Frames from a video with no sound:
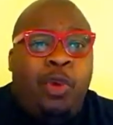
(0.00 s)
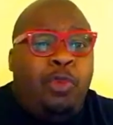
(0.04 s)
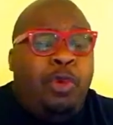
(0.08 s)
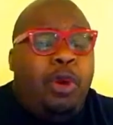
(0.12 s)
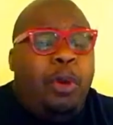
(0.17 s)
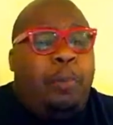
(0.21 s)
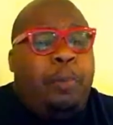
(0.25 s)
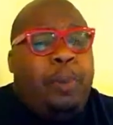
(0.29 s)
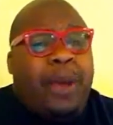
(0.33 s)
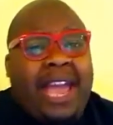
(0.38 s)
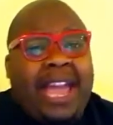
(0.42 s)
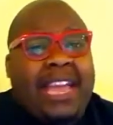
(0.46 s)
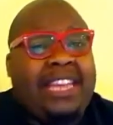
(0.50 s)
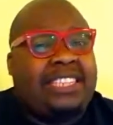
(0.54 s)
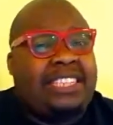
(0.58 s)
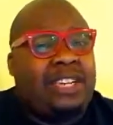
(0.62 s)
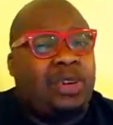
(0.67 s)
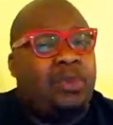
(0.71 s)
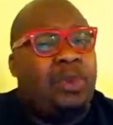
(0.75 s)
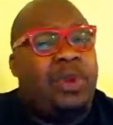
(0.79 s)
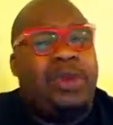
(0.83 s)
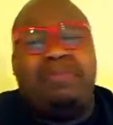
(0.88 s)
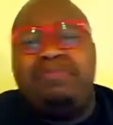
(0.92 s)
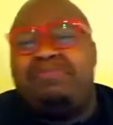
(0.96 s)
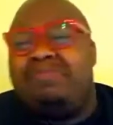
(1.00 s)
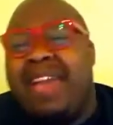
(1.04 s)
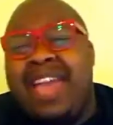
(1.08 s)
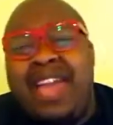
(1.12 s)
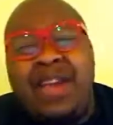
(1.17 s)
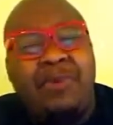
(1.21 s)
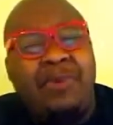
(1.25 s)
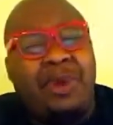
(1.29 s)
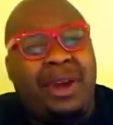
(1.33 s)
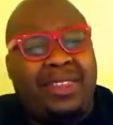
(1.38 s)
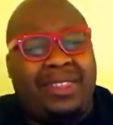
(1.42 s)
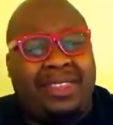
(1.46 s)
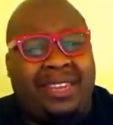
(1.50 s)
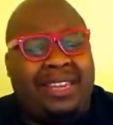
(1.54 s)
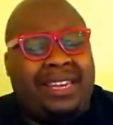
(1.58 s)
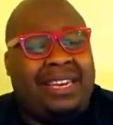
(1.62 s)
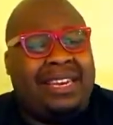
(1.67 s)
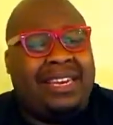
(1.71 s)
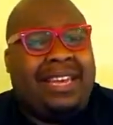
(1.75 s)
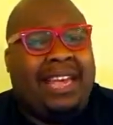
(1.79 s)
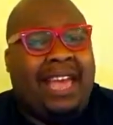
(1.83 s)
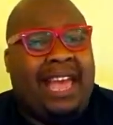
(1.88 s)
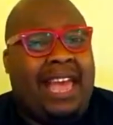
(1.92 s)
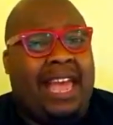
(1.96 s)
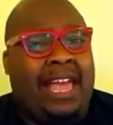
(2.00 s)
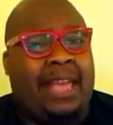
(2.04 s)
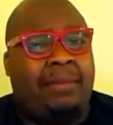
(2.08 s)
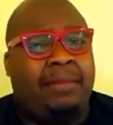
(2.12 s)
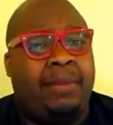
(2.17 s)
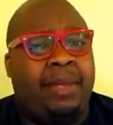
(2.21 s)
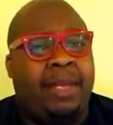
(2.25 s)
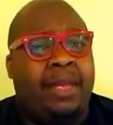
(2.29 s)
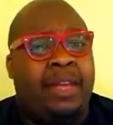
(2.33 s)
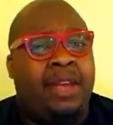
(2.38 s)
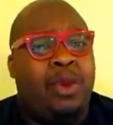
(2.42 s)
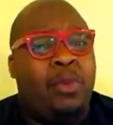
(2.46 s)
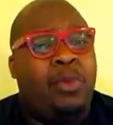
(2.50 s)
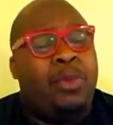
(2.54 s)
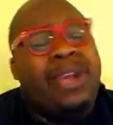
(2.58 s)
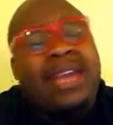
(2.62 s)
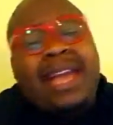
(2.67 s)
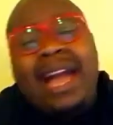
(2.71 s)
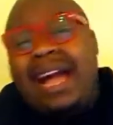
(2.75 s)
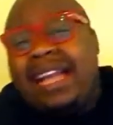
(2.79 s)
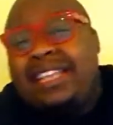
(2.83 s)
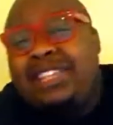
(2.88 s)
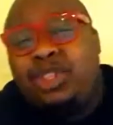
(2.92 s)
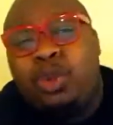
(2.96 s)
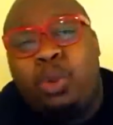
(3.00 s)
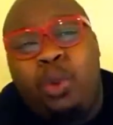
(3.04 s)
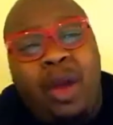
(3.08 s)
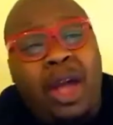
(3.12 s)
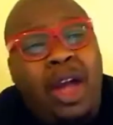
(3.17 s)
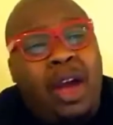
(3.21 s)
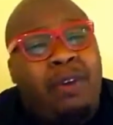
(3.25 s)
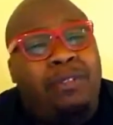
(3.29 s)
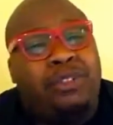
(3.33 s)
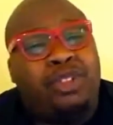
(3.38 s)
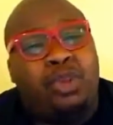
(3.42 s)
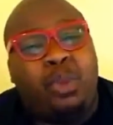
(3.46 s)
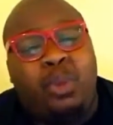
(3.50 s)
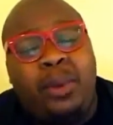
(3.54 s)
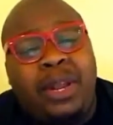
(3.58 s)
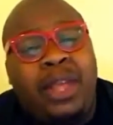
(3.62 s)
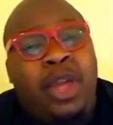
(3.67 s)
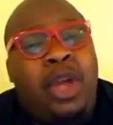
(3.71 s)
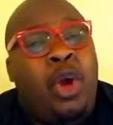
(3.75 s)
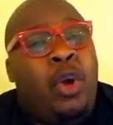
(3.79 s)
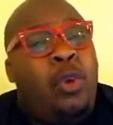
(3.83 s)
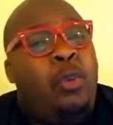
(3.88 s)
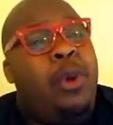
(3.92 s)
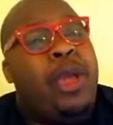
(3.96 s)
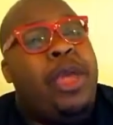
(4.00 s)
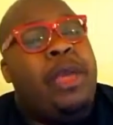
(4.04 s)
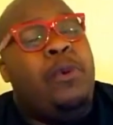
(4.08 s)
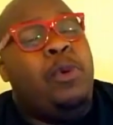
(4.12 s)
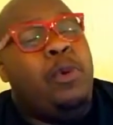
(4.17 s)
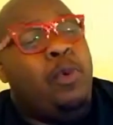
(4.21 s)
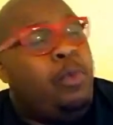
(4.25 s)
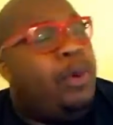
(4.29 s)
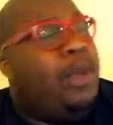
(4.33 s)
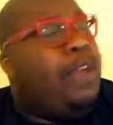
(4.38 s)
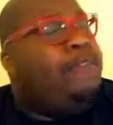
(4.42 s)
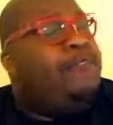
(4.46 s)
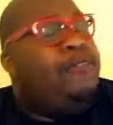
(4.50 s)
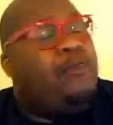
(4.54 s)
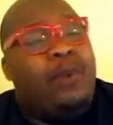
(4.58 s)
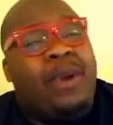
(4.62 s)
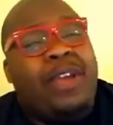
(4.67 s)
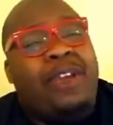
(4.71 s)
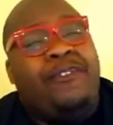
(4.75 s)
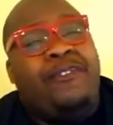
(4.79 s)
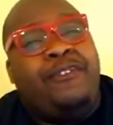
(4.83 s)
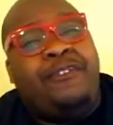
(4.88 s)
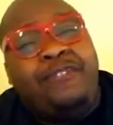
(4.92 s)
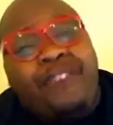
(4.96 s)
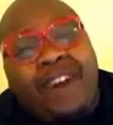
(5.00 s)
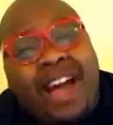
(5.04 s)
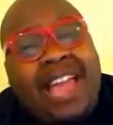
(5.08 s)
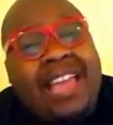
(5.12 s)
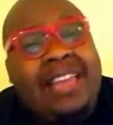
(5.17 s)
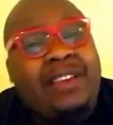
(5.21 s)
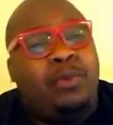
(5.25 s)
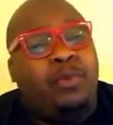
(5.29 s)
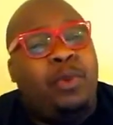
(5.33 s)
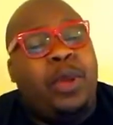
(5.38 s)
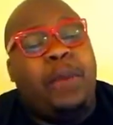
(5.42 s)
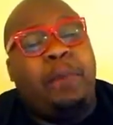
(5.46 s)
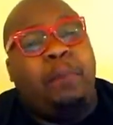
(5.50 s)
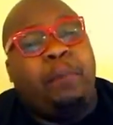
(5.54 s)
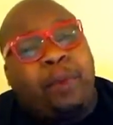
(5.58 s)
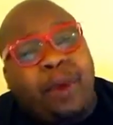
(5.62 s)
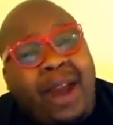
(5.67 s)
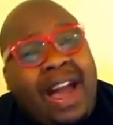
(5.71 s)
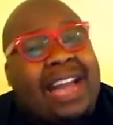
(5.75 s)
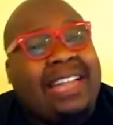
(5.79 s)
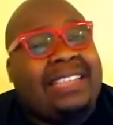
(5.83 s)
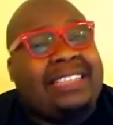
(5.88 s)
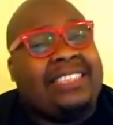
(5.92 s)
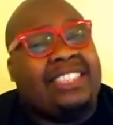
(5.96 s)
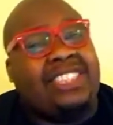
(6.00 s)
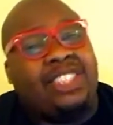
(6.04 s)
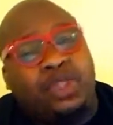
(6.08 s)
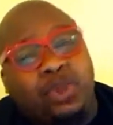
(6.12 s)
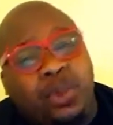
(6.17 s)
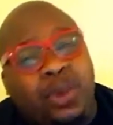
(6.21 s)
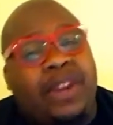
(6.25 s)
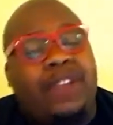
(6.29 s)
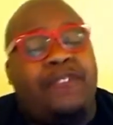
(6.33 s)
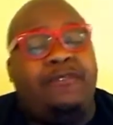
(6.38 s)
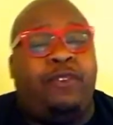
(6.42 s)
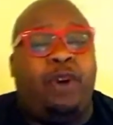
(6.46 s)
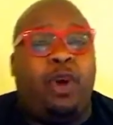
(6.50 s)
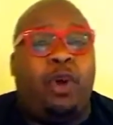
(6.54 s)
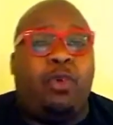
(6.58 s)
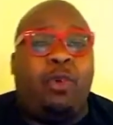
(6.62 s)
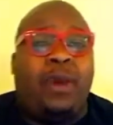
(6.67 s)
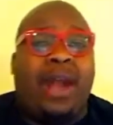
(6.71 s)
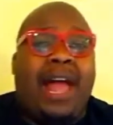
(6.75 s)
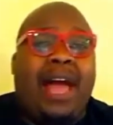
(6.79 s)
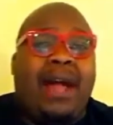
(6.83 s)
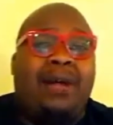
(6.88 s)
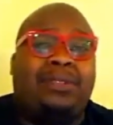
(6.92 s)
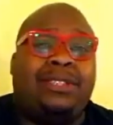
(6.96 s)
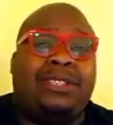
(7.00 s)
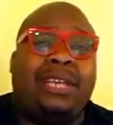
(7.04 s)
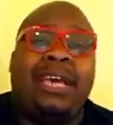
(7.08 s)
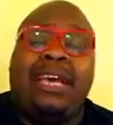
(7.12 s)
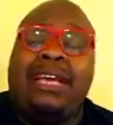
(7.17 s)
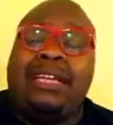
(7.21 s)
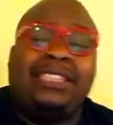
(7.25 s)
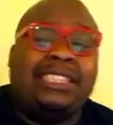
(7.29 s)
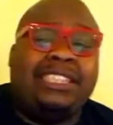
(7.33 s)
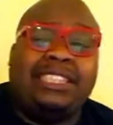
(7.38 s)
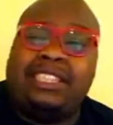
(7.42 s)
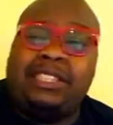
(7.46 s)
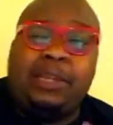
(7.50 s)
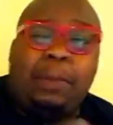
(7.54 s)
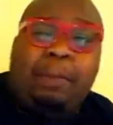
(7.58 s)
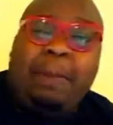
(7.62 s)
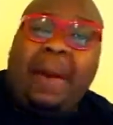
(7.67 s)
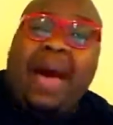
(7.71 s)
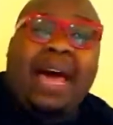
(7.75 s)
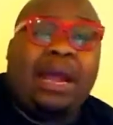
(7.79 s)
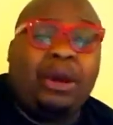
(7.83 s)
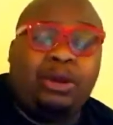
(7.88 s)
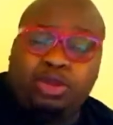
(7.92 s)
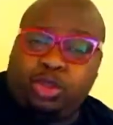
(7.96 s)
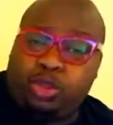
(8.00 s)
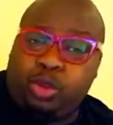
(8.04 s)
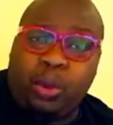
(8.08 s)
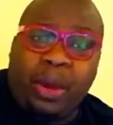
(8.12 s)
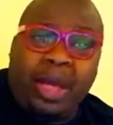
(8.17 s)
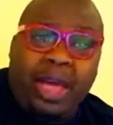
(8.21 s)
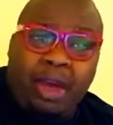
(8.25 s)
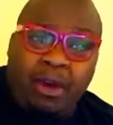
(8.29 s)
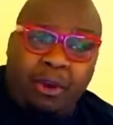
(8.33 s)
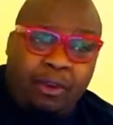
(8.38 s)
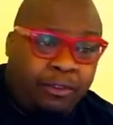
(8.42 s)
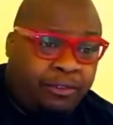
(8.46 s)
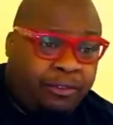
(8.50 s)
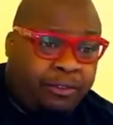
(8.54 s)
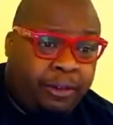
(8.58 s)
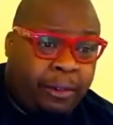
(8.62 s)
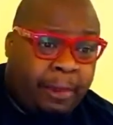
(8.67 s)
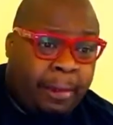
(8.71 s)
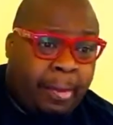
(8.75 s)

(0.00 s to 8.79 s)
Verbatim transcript: We're patient. We Mayweather in the game. We got 12, 20. We fight. We practice 24 rounds just to battle 12.